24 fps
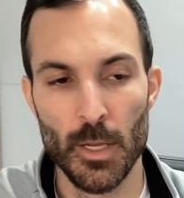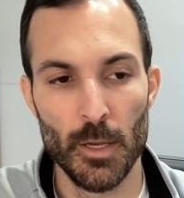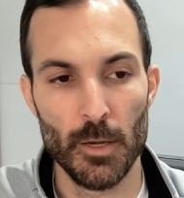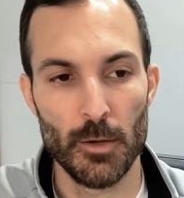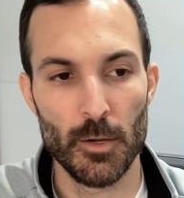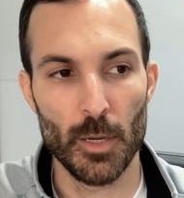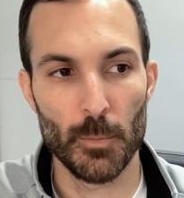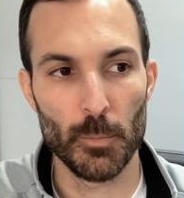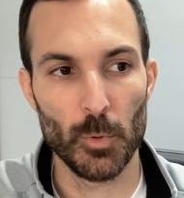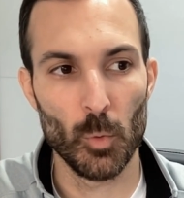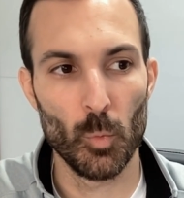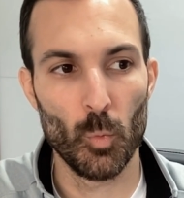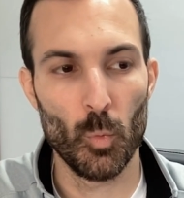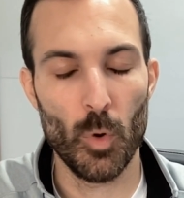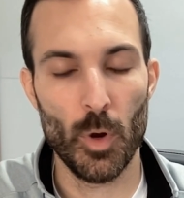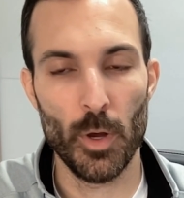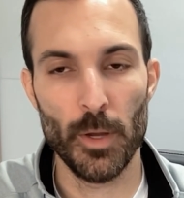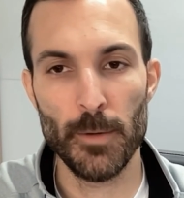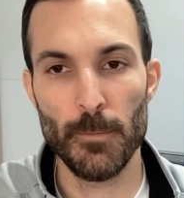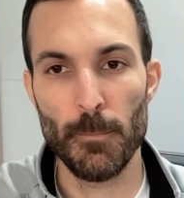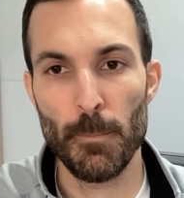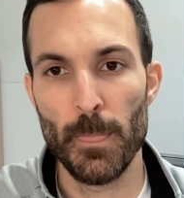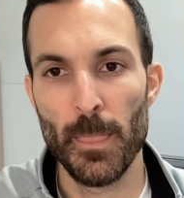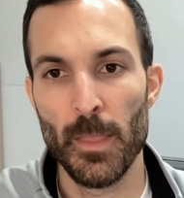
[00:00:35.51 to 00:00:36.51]
Number
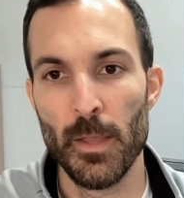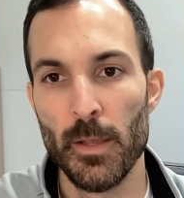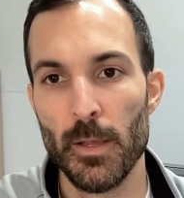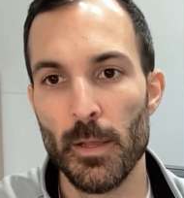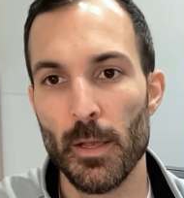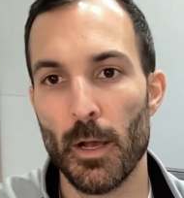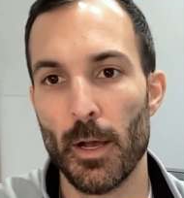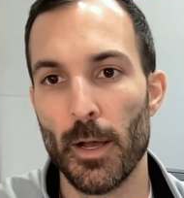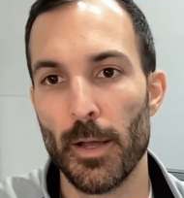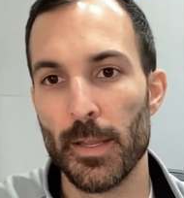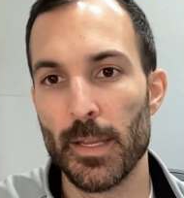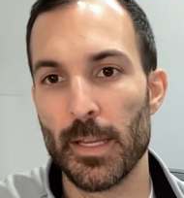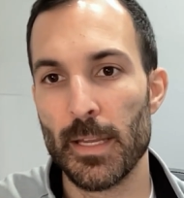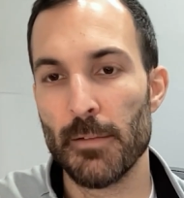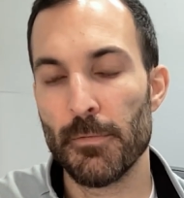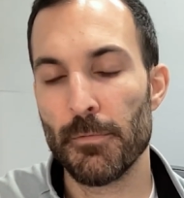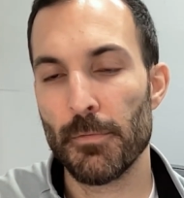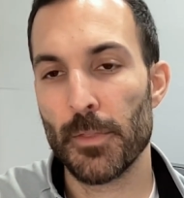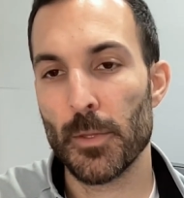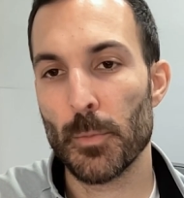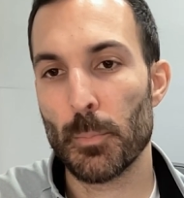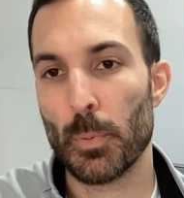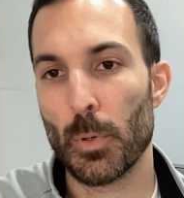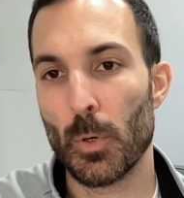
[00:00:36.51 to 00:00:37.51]
one, if
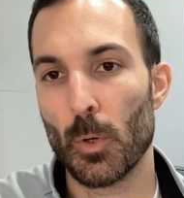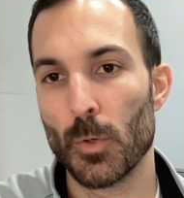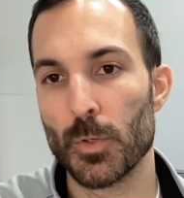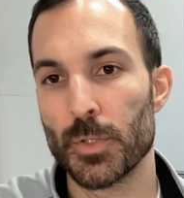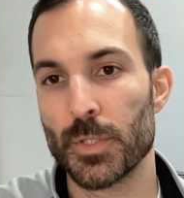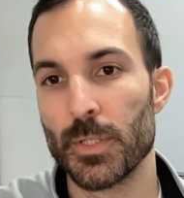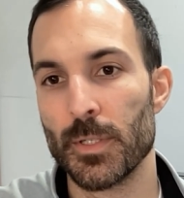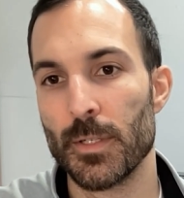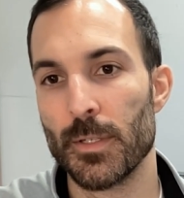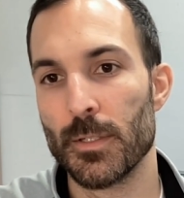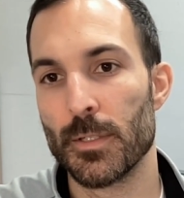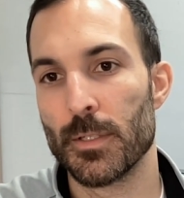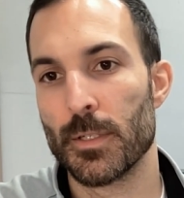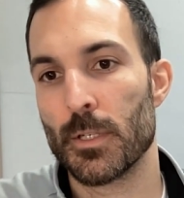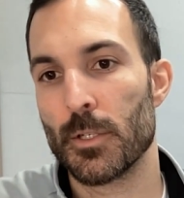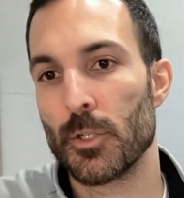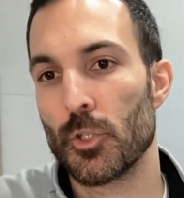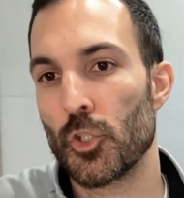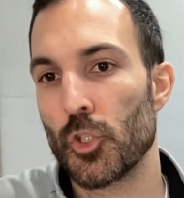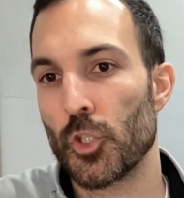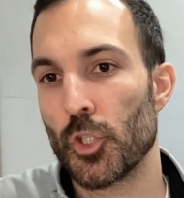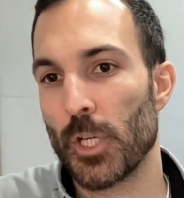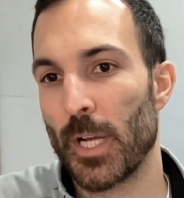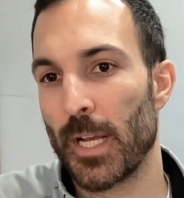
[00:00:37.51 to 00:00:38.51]
the person's
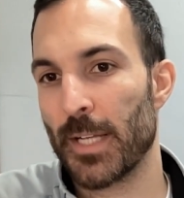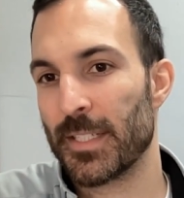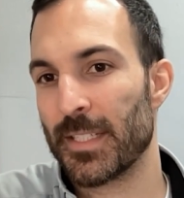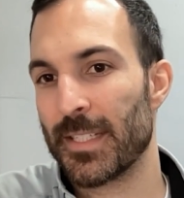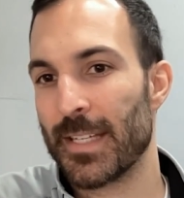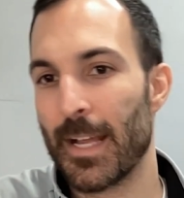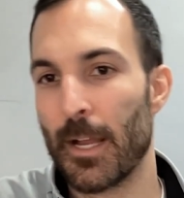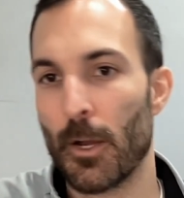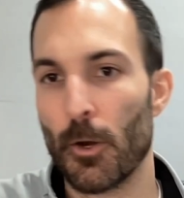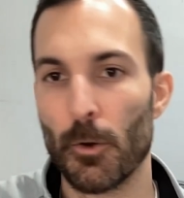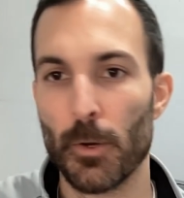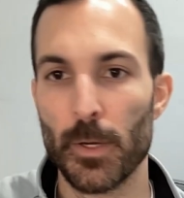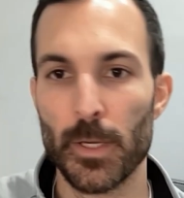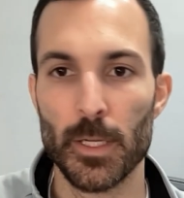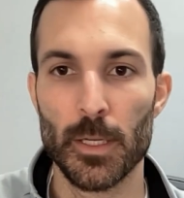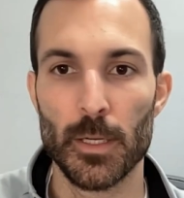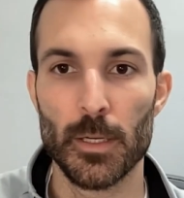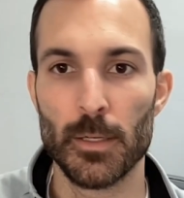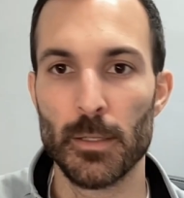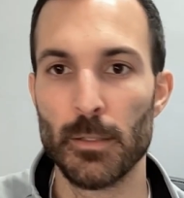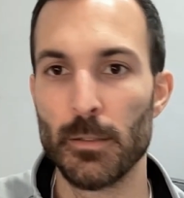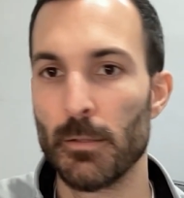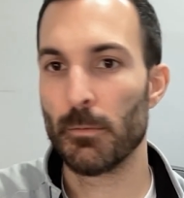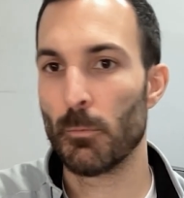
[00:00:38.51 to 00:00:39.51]
chest
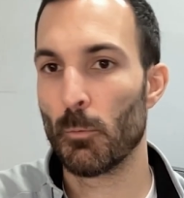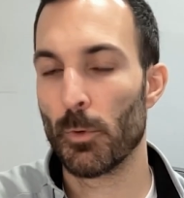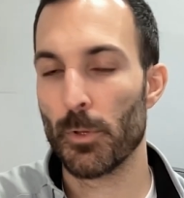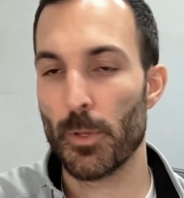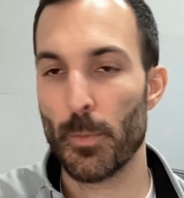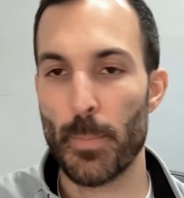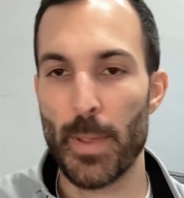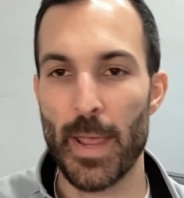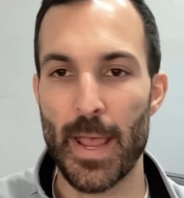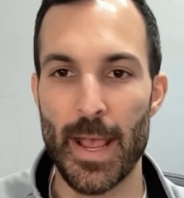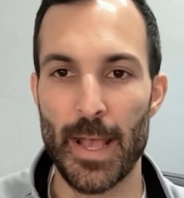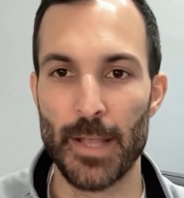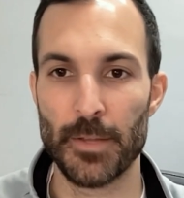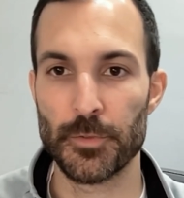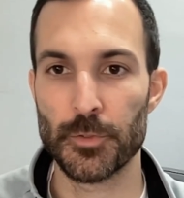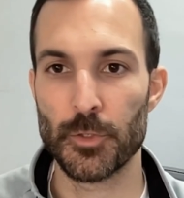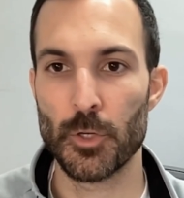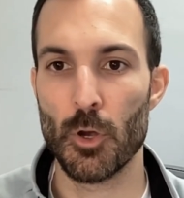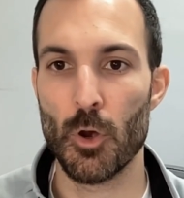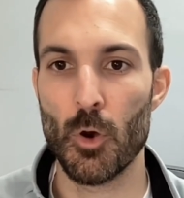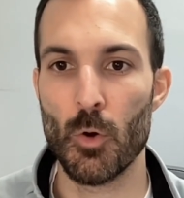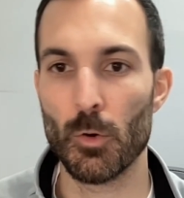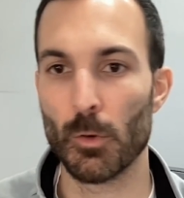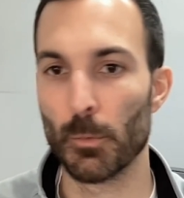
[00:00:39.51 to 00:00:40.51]
area where the pads go or